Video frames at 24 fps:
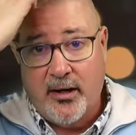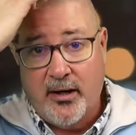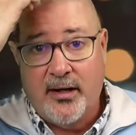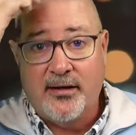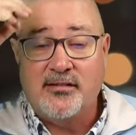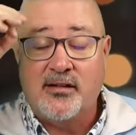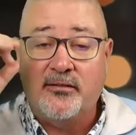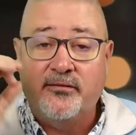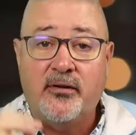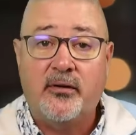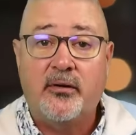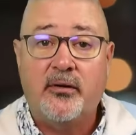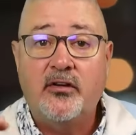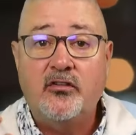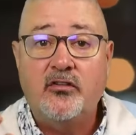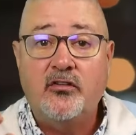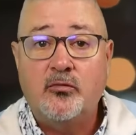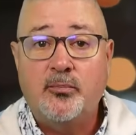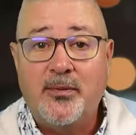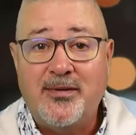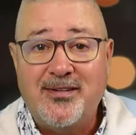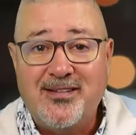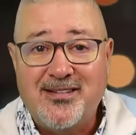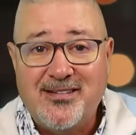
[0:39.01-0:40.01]
It's a very
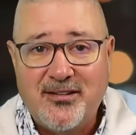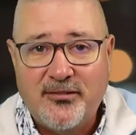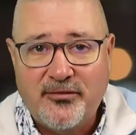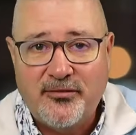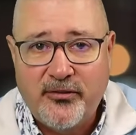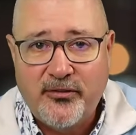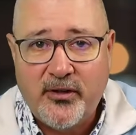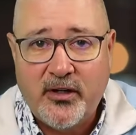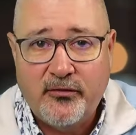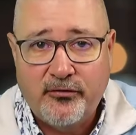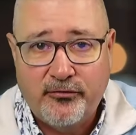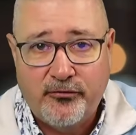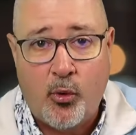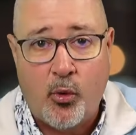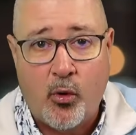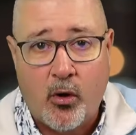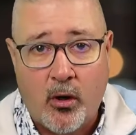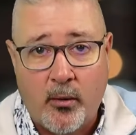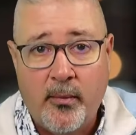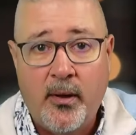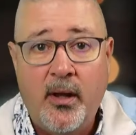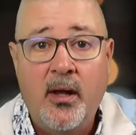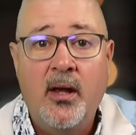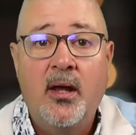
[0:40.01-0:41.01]
specific
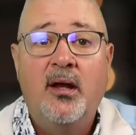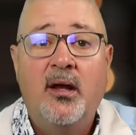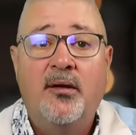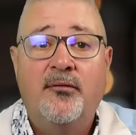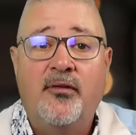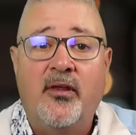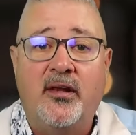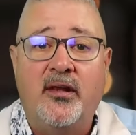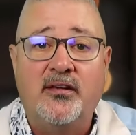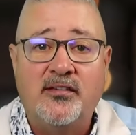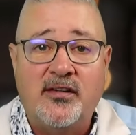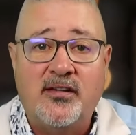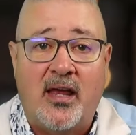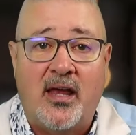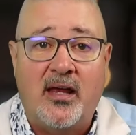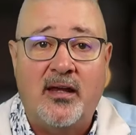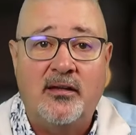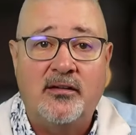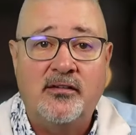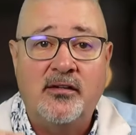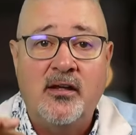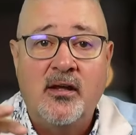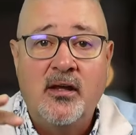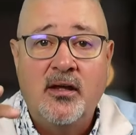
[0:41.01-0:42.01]
form that
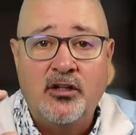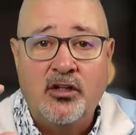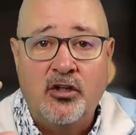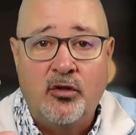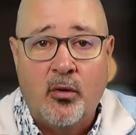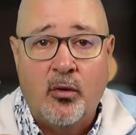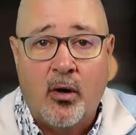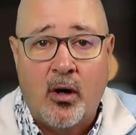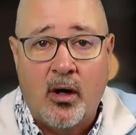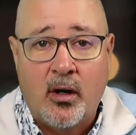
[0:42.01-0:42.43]
says you